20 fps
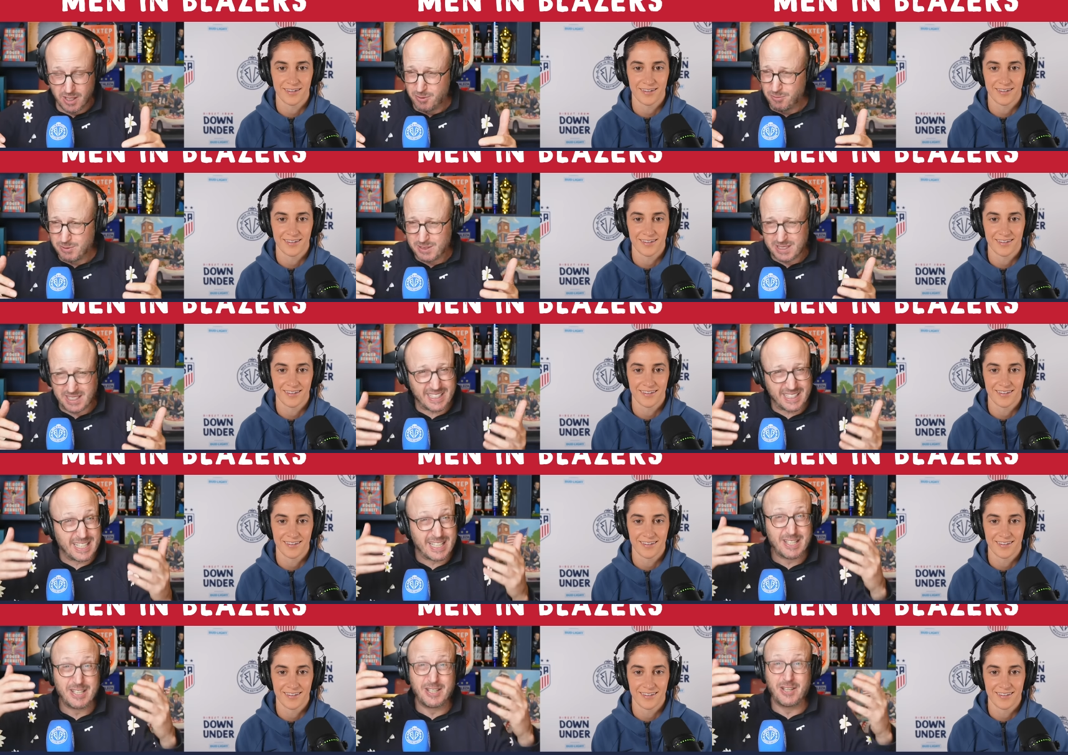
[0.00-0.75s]
Speaker 1: was like
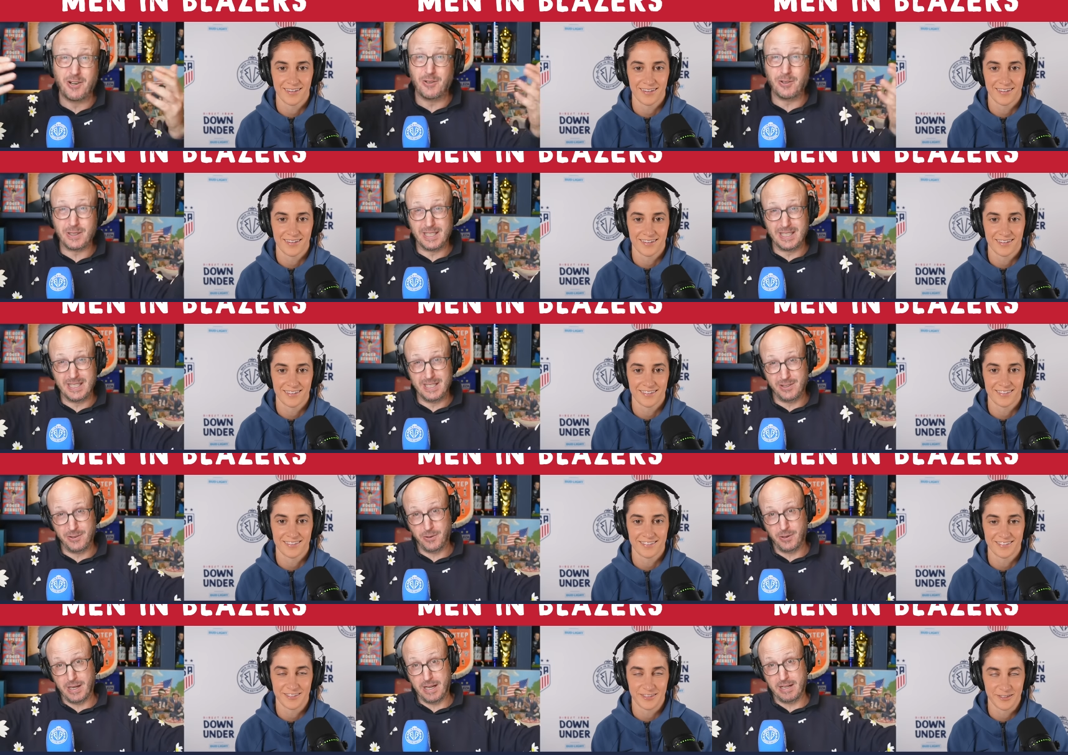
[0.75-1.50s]
a god in
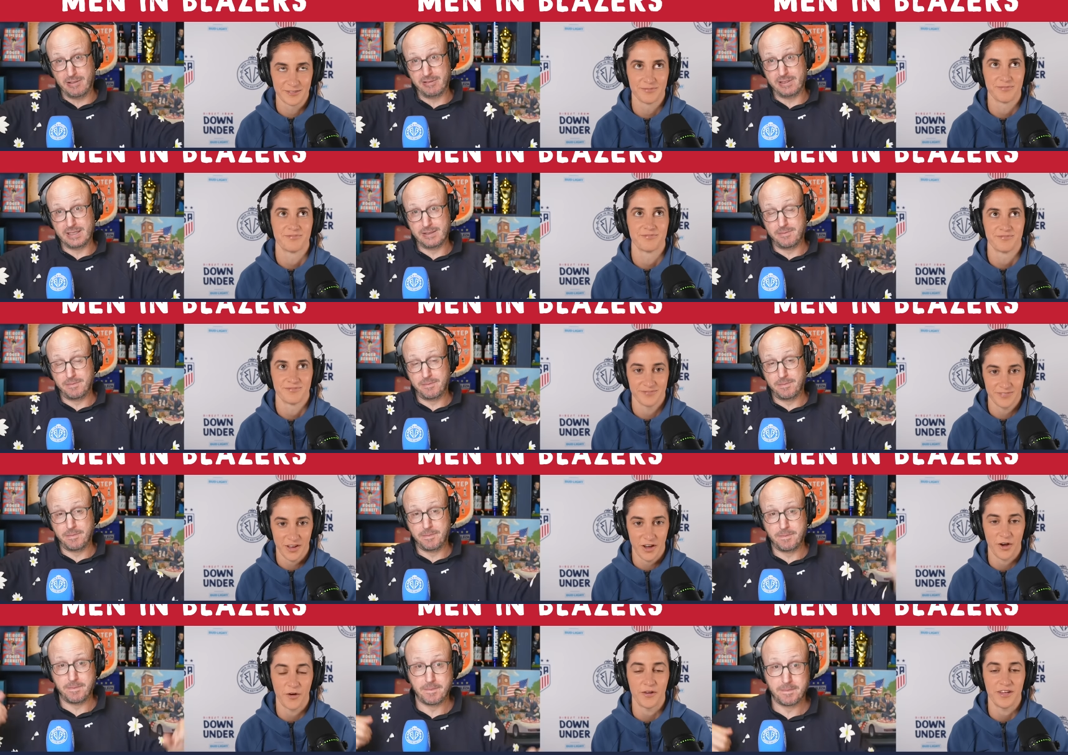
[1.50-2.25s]
your house.
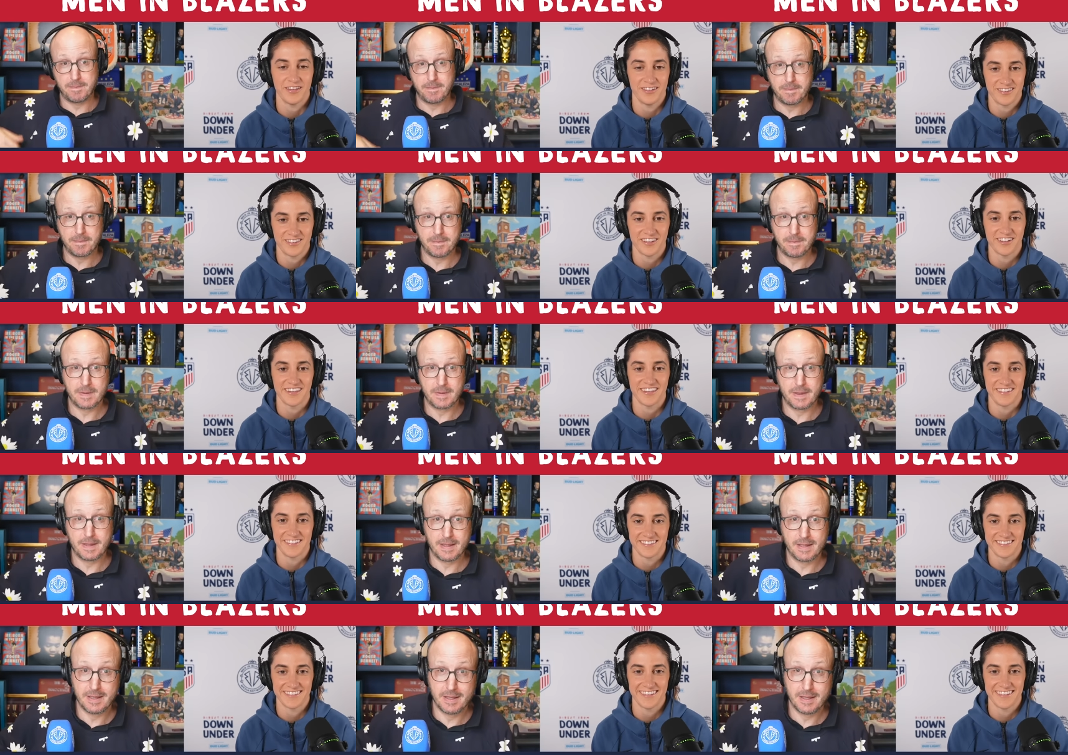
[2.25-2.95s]
Speaker 2: Oh, he still is,